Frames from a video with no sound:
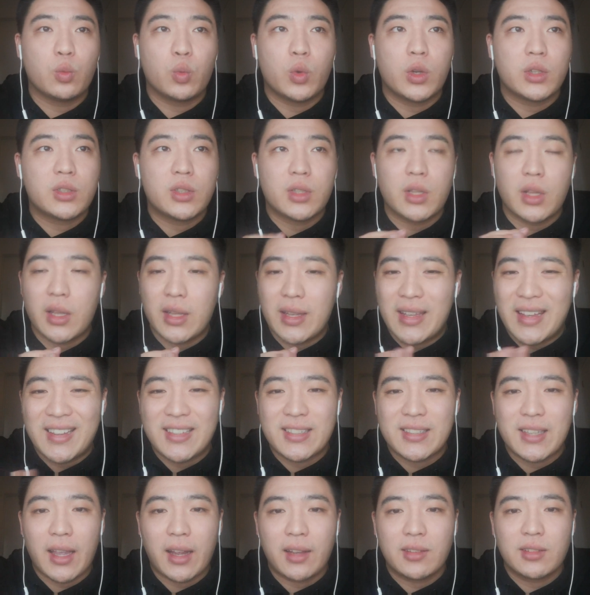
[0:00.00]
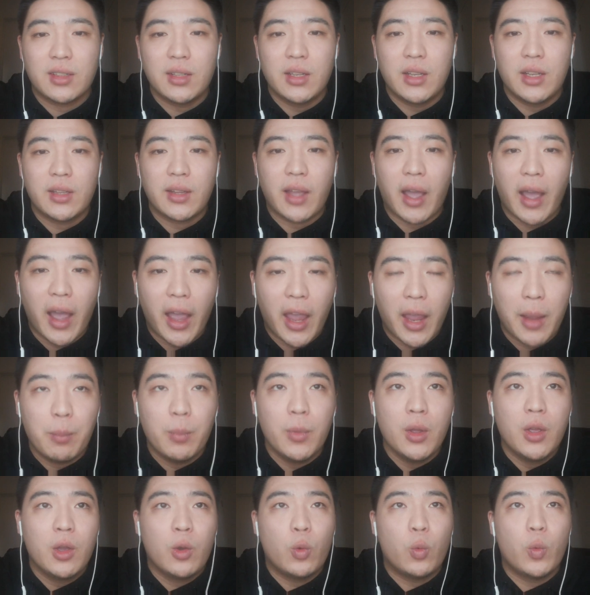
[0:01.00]
what the exactly
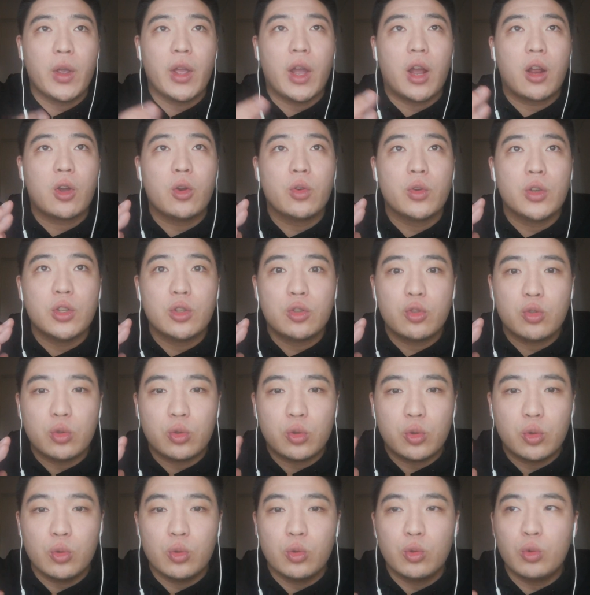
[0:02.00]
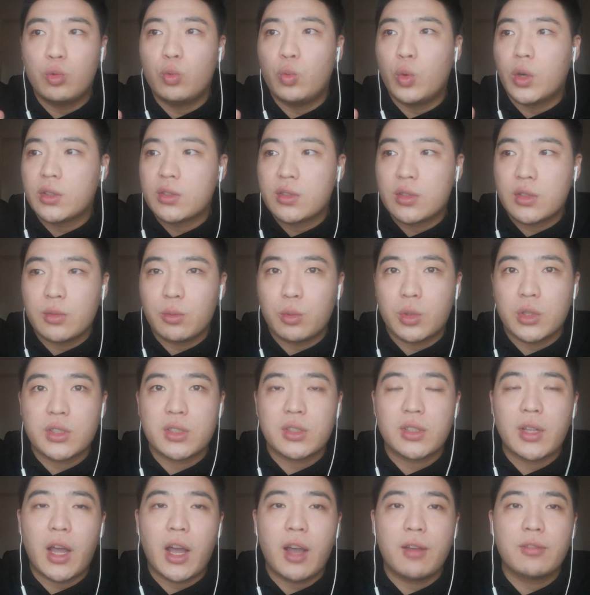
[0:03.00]
time we are going to do what
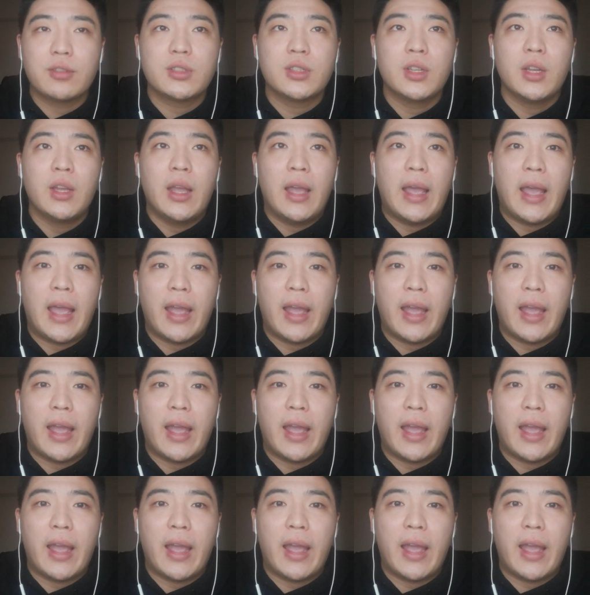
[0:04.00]
stuffs,